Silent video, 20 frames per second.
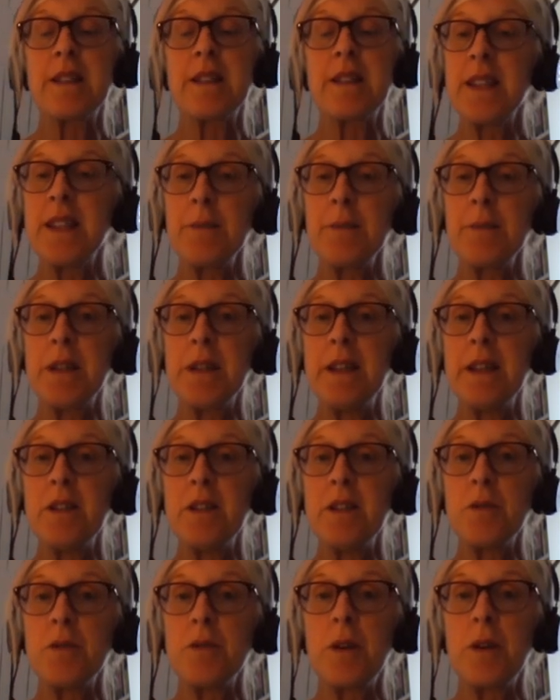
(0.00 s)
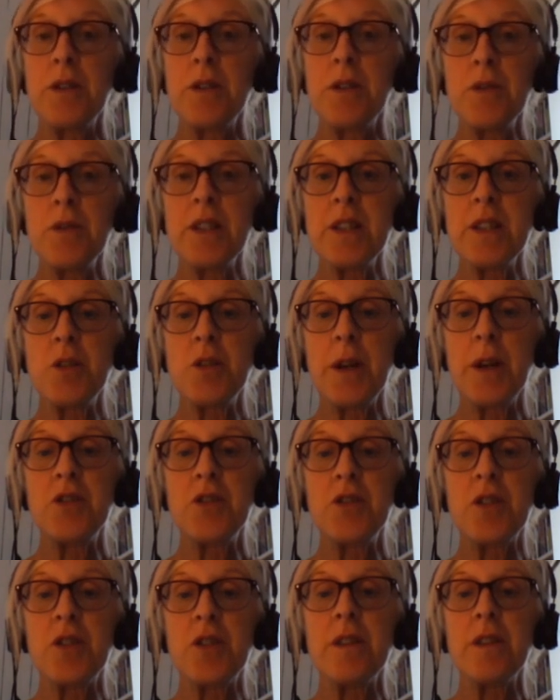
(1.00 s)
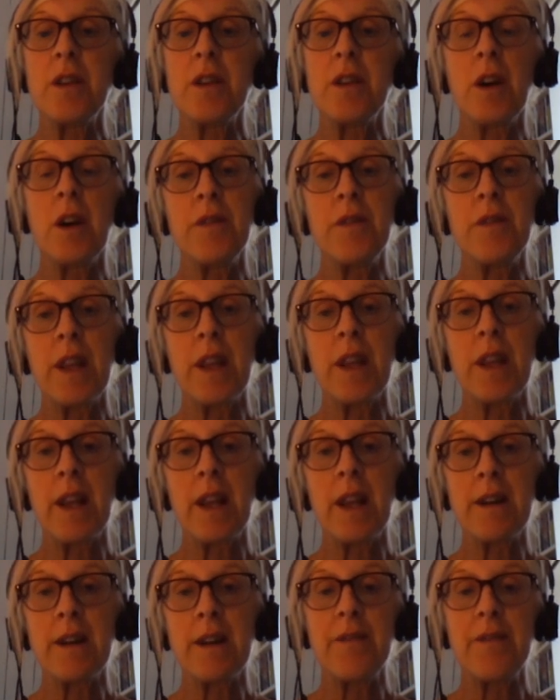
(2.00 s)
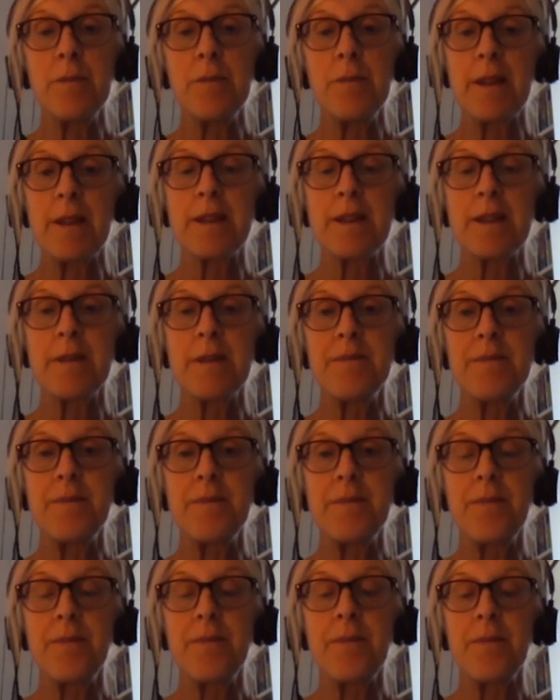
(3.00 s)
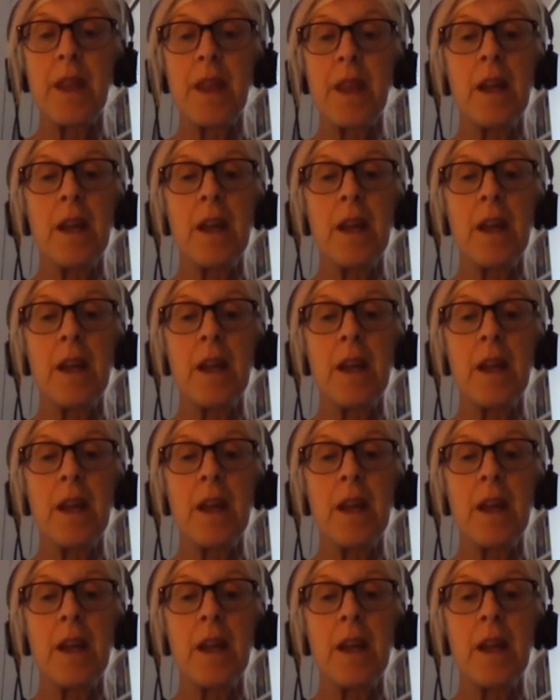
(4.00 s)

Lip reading: has adapted to our new situation over the last 7 months.